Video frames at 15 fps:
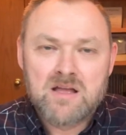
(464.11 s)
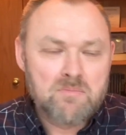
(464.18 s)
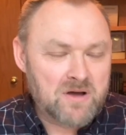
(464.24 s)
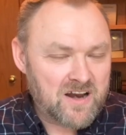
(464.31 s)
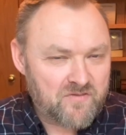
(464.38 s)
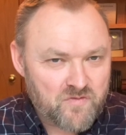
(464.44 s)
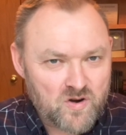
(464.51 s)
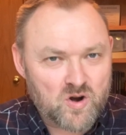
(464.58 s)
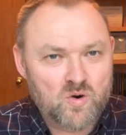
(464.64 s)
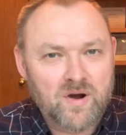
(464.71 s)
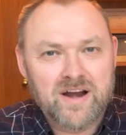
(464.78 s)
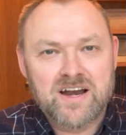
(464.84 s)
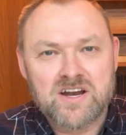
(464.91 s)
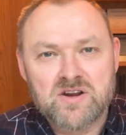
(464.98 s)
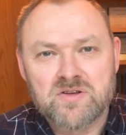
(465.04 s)
But if we're
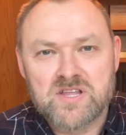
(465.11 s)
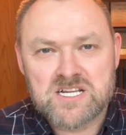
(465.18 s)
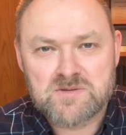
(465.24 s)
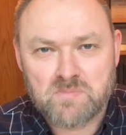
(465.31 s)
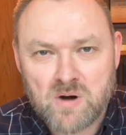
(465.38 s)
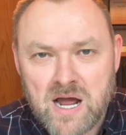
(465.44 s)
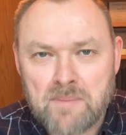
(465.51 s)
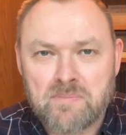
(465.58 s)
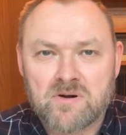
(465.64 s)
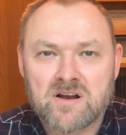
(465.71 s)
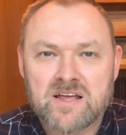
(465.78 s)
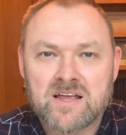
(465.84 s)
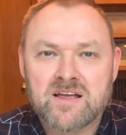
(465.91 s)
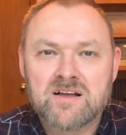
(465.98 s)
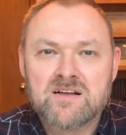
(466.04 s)
going to do this
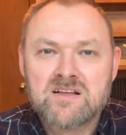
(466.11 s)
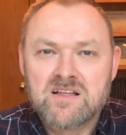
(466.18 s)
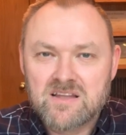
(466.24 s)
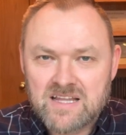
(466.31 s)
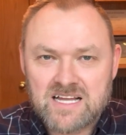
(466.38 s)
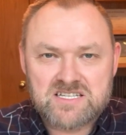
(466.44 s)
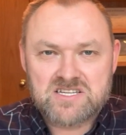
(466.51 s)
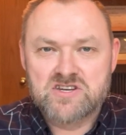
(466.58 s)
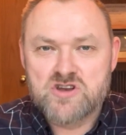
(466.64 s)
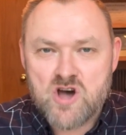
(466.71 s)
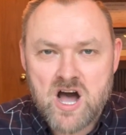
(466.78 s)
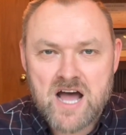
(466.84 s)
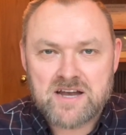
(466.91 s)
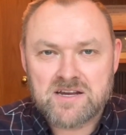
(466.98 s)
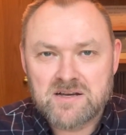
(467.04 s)
properly, Let's
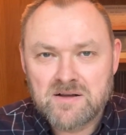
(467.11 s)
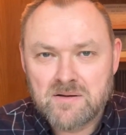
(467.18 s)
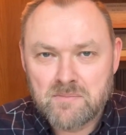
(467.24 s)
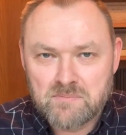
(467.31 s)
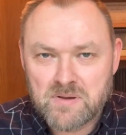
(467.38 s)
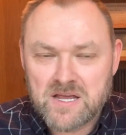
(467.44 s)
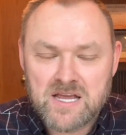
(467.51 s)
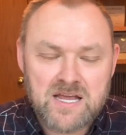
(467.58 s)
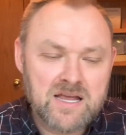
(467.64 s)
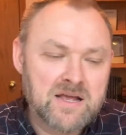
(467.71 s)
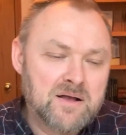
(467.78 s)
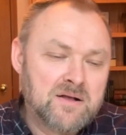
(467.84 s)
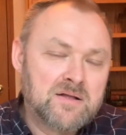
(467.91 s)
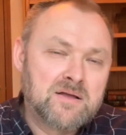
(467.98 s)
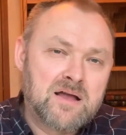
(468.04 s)
not
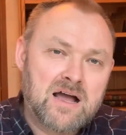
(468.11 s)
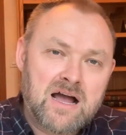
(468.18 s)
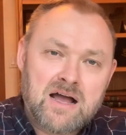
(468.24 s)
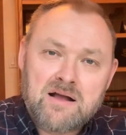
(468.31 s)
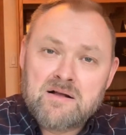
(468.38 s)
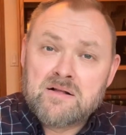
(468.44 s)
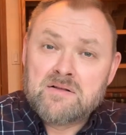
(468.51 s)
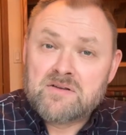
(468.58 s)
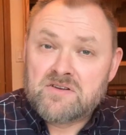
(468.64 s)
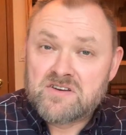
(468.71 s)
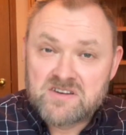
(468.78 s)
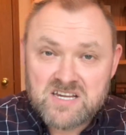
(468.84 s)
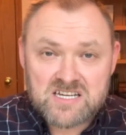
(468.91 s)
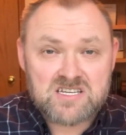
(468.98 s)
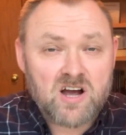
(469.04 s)
be
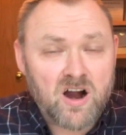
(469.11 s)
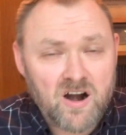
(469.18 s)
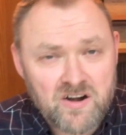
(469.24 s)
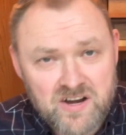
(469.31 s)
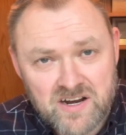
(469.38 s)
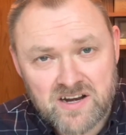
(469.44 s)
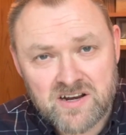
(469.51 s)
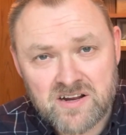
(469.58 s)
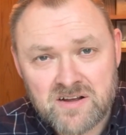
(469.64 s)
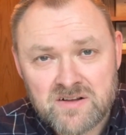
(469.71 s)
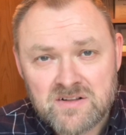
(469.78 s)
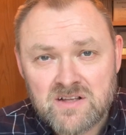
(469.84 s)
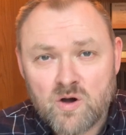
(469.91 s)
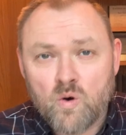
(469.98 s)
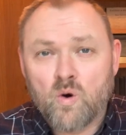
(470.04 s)
disheartened
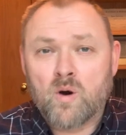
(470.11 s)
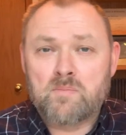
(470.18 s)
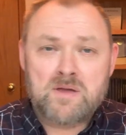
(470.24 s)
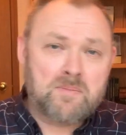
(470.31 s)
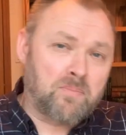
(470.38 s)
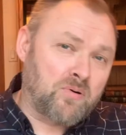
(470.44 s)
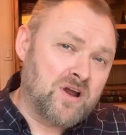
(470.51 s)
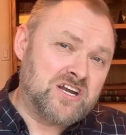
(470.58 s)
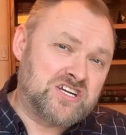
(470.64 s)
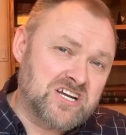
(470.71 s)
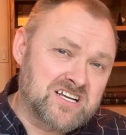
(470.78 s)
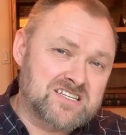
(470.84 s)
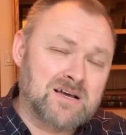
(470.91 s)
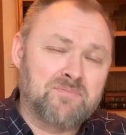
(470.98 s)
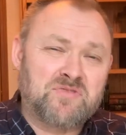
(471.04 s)
or be
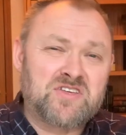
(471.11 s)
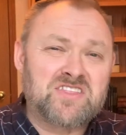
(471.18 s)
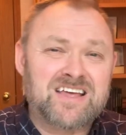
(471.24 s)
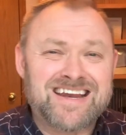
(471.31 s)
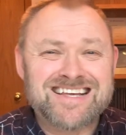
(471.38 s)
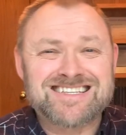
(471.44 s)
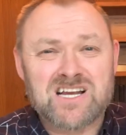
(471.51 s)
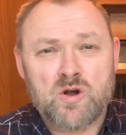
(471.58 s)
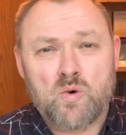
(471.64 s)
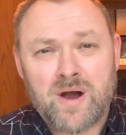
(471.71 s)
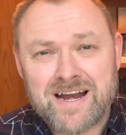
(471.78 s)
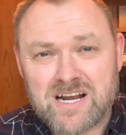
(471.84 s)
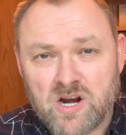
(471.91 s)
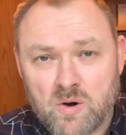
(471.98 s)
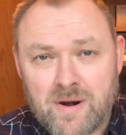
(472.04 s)
preaching something that isn't
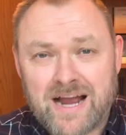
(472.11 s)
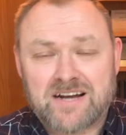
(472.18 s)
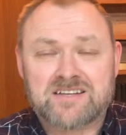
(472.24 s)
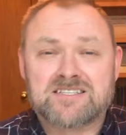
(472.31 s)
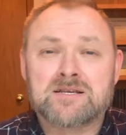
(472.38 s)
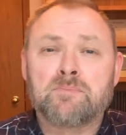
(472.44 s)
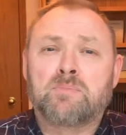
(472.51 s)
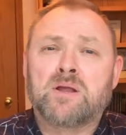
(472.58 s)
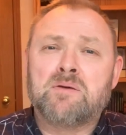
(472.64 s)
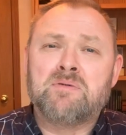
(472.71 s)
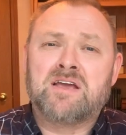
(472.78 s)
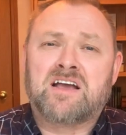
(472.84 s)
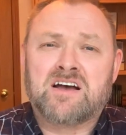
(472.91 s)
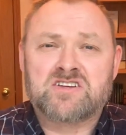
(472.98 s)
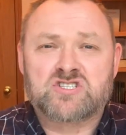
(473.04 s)
quite correct simply
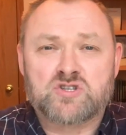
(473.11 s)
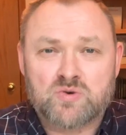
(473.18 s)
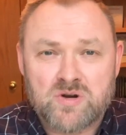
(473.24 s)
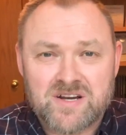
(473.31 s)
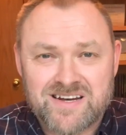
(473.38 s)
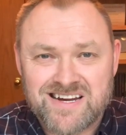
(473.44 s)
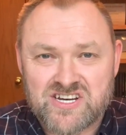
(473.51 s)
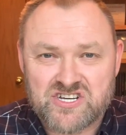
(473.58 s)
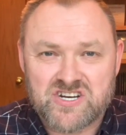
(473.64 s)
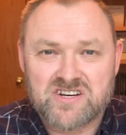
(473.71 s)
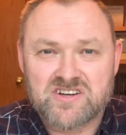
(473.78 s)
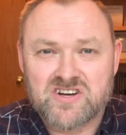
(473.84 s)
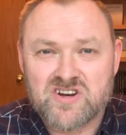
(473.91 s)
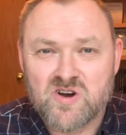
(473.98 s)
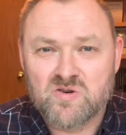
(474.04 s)
because tradition
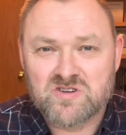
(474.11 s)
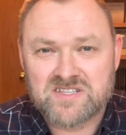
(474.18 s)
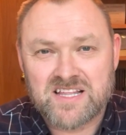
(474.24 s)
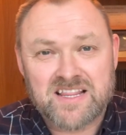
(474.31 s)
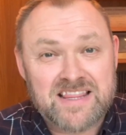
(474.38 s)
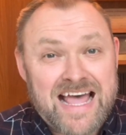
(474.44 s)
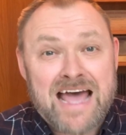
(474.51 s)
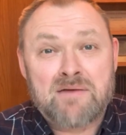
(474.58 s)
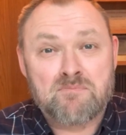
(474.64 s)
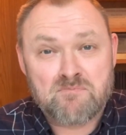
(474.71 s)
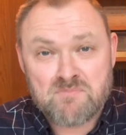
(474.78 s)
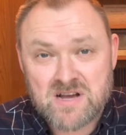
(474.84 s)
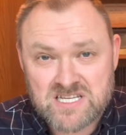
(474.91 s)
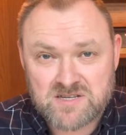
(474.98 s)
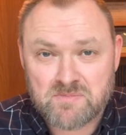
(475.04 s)
denotes that that
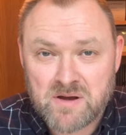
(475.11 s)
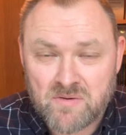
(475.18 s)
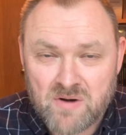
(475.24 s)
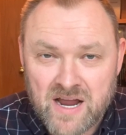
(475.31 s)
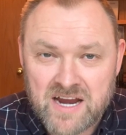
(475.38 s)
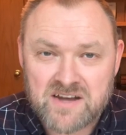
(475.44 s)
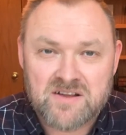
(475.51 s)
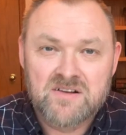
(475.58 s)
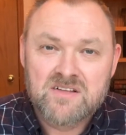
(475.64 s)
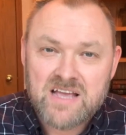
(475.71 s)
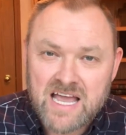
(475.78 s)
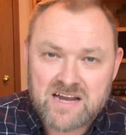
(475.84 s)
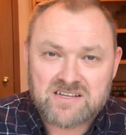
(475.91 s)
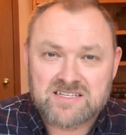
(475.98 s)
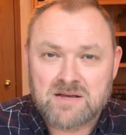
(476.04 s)
must be right
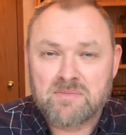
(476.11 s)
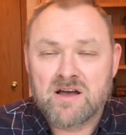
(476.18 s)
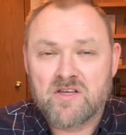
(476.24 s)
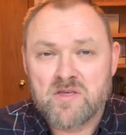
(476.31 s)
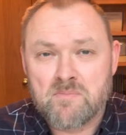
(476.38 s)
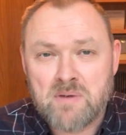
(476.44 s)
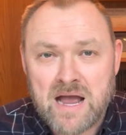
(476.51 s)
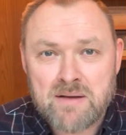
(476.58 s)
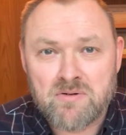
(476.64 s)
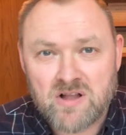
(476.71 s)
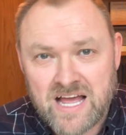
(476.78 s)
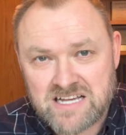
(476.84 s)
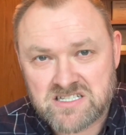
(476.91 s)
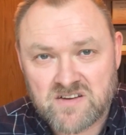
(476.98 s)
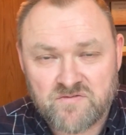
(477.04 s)
and somehow the Bible
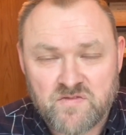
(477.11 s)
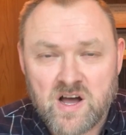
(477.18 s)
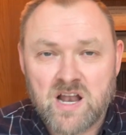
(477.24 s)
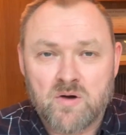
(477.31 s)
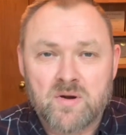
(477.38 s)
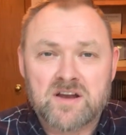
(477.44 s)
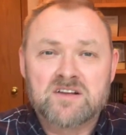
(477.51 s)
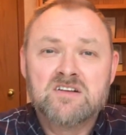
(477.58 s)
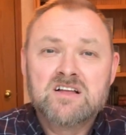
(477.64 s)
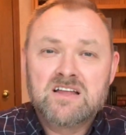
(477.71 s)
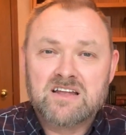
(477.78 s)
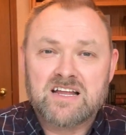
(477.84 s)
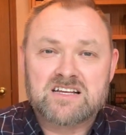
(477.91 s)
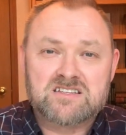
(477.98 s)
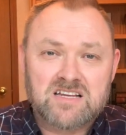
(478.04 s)
has to follow it.
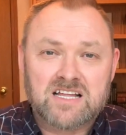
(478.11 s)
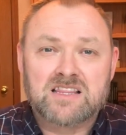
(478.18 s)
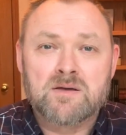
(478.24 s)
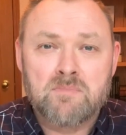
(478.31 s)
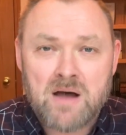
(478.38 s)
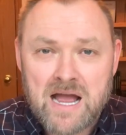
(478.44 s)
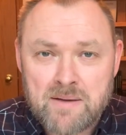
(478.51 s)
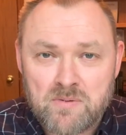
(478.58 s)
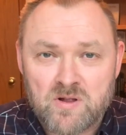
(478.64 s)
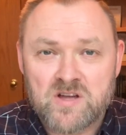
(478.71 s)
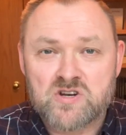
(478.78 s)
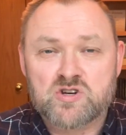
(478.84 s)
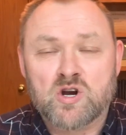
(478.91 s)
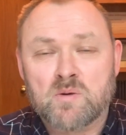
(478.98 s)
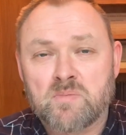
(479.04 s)
Let's let the Bible
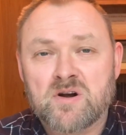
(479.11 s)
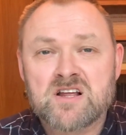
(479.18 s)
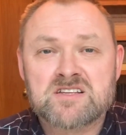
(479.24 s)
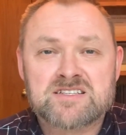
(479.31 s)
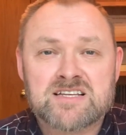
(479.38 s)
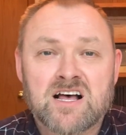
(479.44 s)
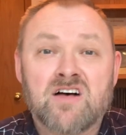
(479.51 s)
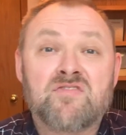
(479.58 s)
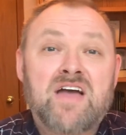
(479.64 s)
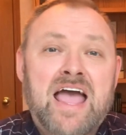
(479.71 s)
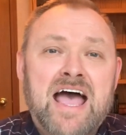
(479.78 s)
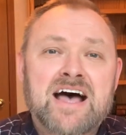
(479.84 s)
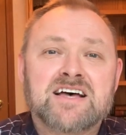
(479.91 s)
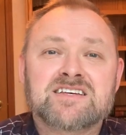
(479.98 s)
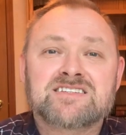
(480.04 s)
interpret itself
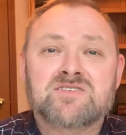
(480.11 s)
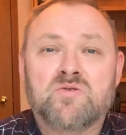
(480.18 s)
as